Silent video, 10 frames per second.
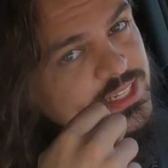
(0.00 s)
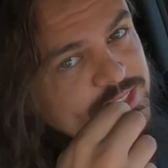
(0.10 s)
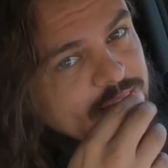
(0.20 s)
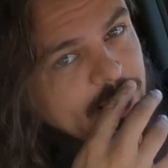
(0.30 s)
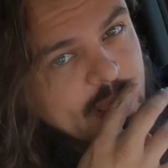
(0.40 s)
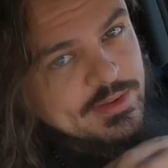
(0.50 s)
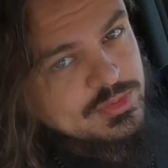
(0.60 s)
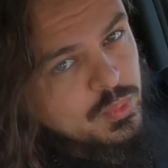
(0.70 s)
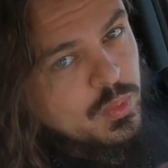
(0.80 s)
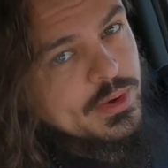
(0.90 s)
things are gonna have
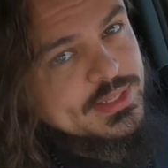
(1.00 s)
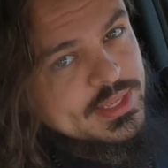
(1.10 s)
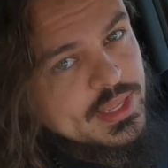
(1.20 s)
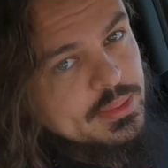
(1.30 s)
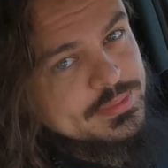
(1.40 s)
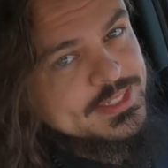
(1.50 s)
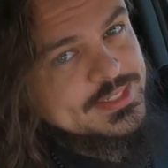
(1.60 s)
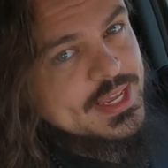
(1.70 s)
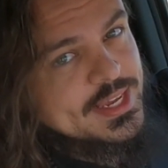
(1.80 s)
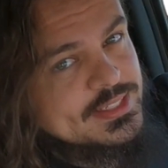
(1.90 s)
to work to get up
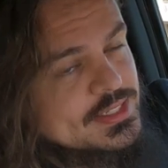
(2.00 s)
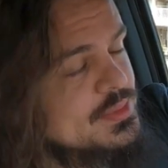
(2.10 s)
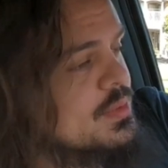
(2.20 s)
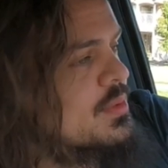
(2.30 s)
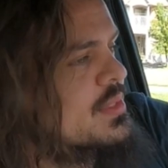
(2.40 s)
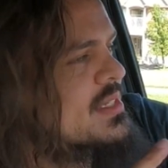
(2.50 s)
this access road.